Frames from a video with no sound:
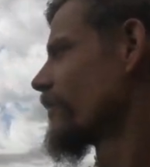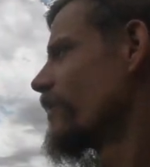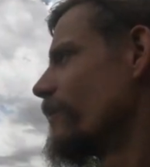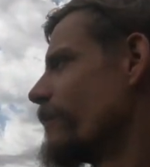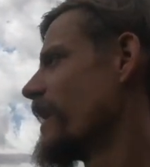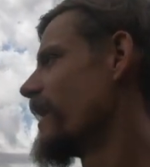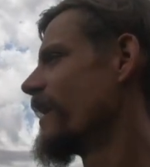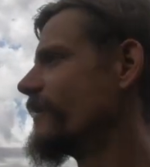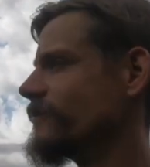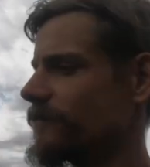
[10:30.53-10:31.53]
getting
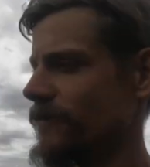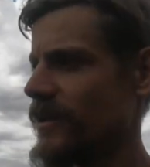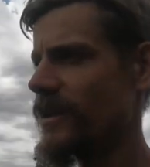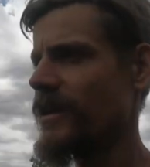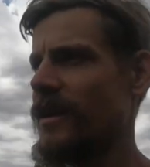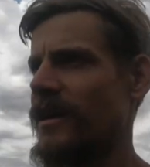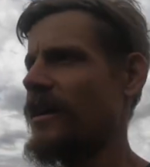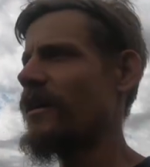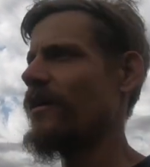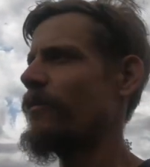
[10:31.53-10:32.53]
bad.
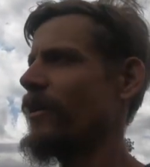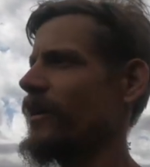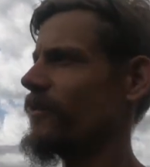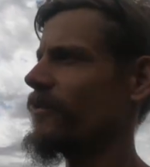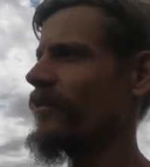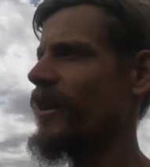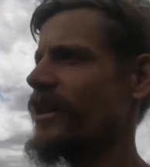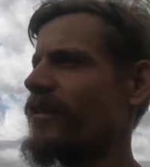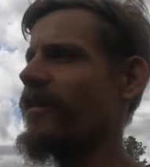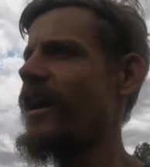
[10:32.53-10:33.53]
But
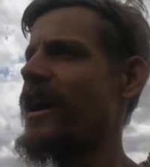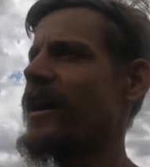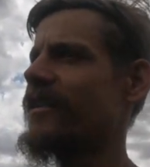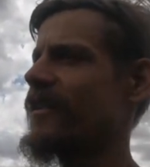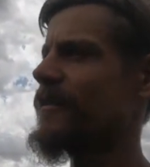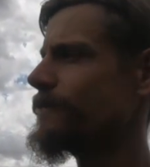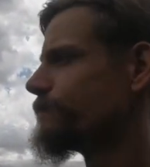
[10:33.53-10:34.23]
great grass.